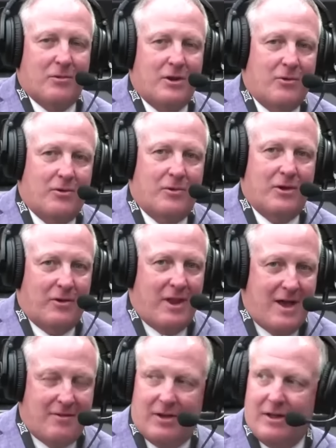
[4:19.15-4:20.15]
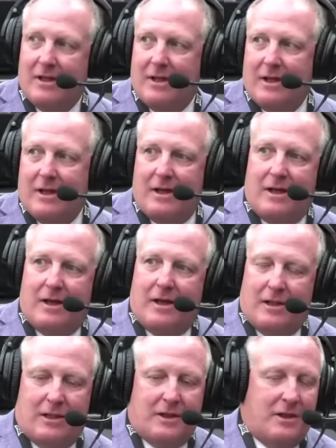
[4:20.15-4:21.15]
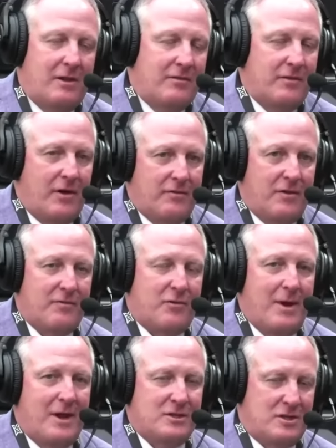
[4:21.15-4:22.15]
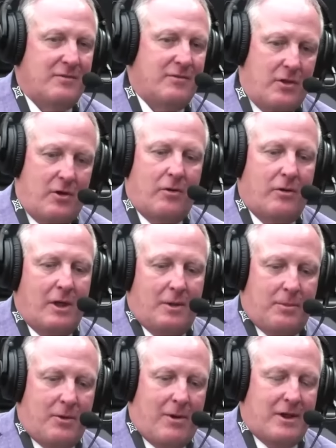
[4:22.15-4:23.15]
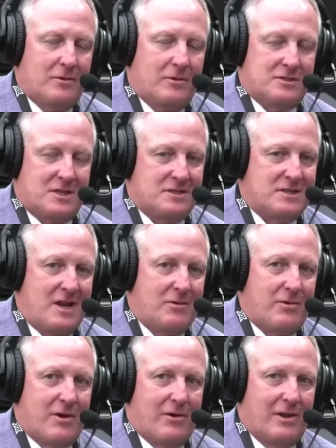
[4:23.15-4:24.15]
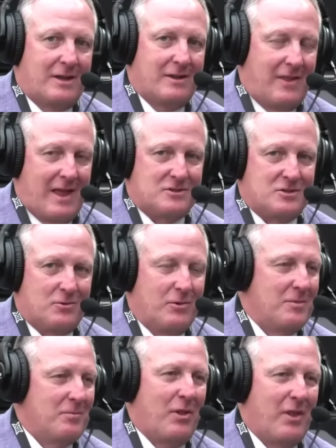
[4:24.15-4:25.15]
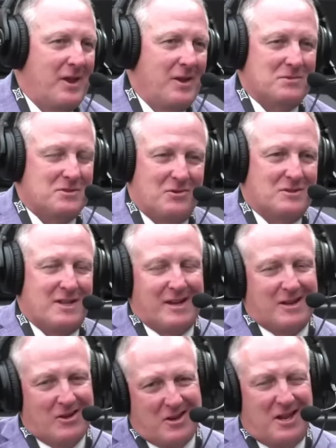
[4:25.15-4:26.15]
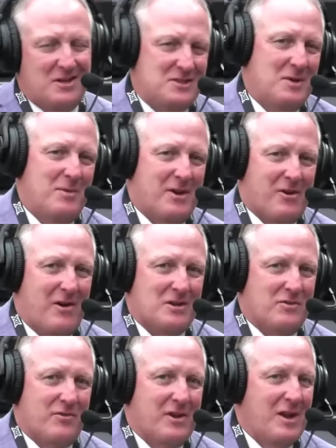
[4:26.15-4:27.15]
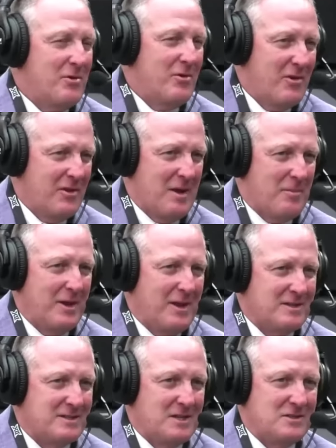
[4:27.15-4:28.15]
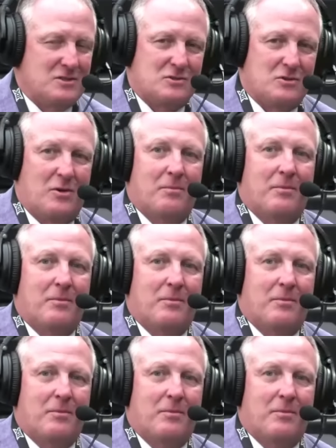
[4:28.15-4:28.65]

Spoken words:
We don't have a litany of information, even though BYU and Cincinnati were in our league last year. We didn't play them, so it's like, okay, you see them on a crossover game, but you're really not paying attention to them.